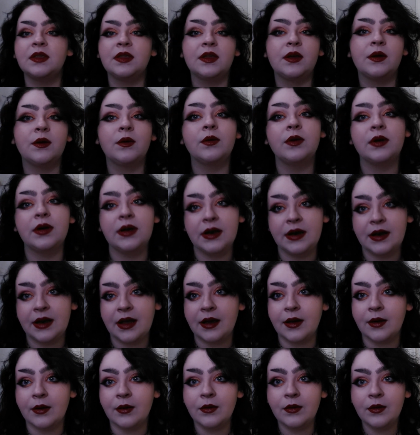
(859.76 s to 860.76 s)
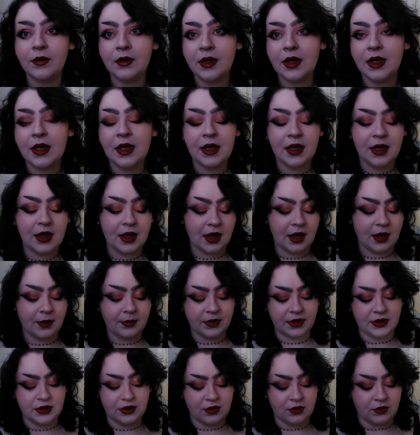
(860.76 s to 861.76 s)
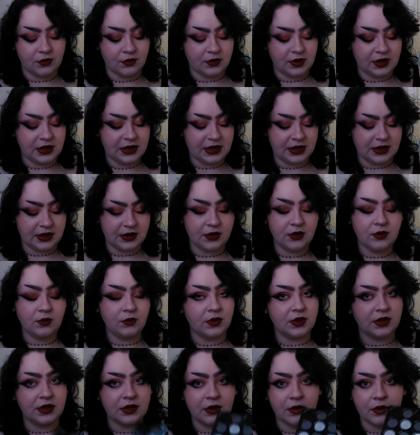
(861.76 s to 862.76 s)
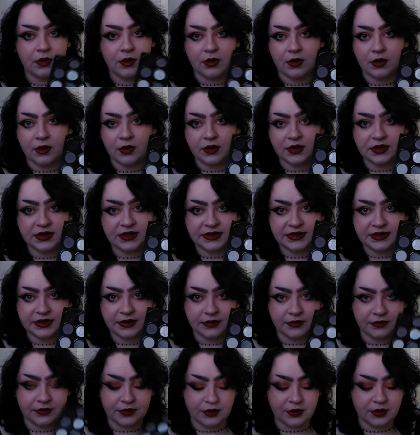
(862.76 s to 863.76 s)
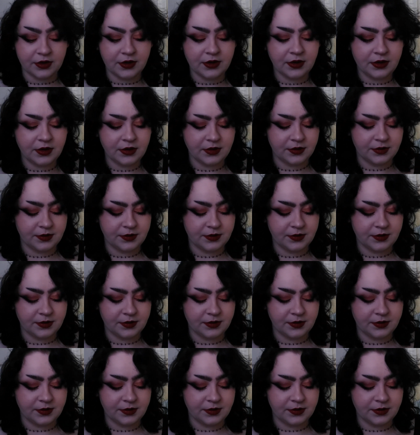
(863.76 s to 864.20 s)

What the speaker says: So now I'm gonna go in with our silver.